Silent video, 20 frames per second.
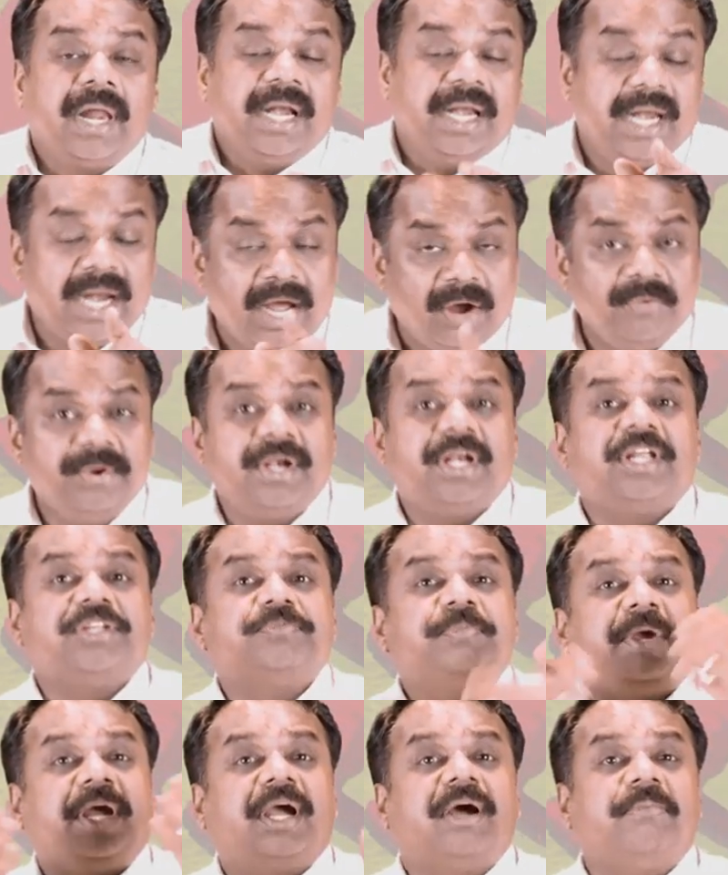Now it has
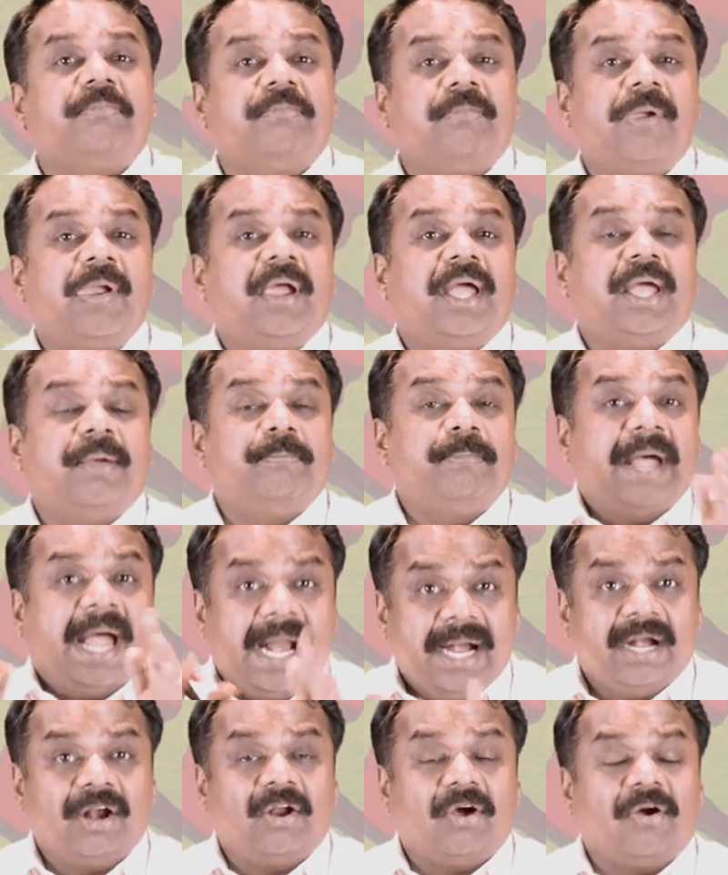become a
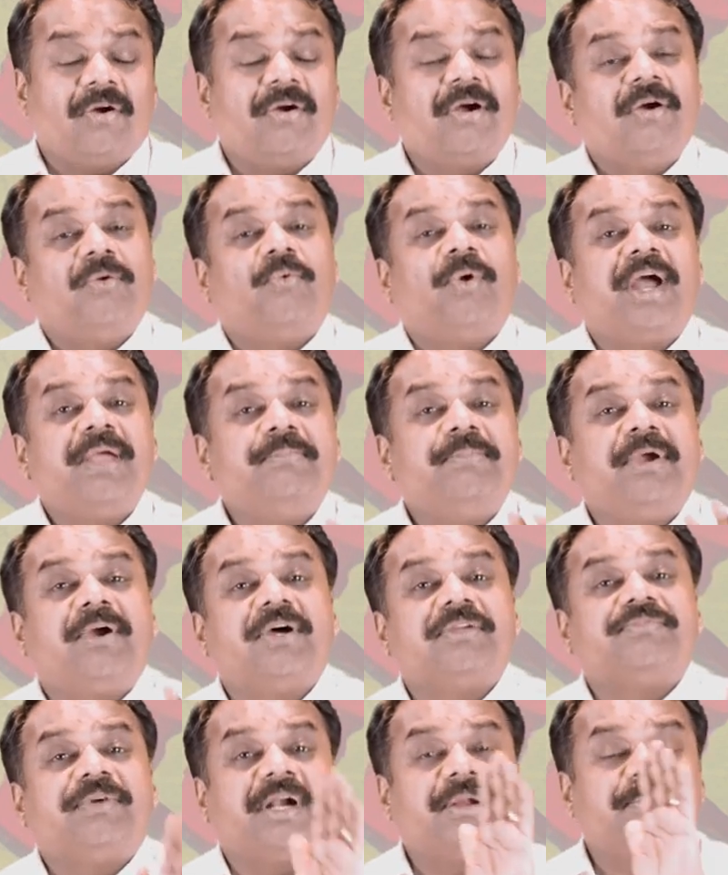bad law. Why?
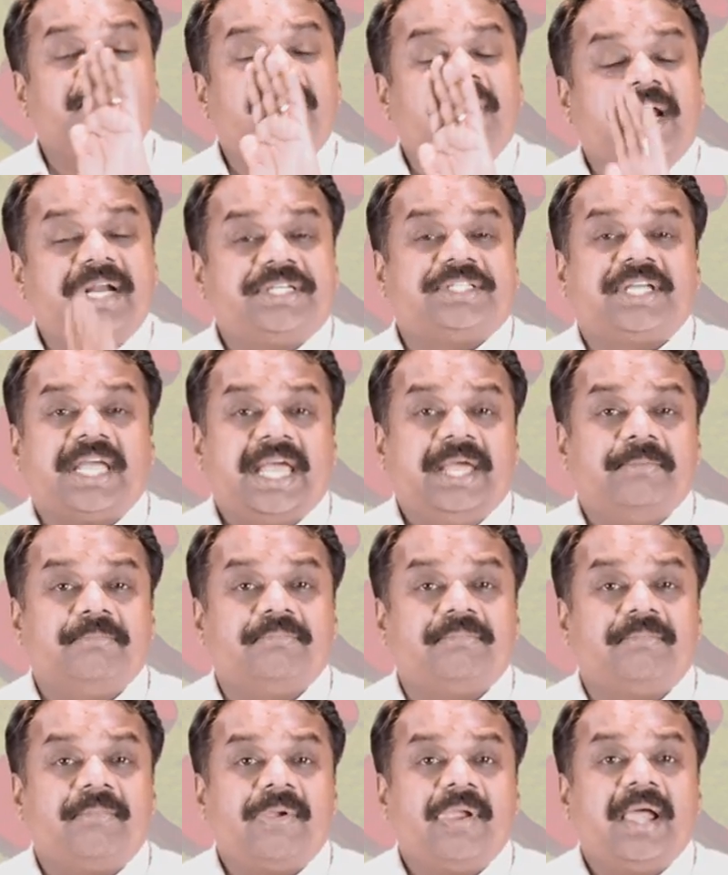Because fundamental rights came.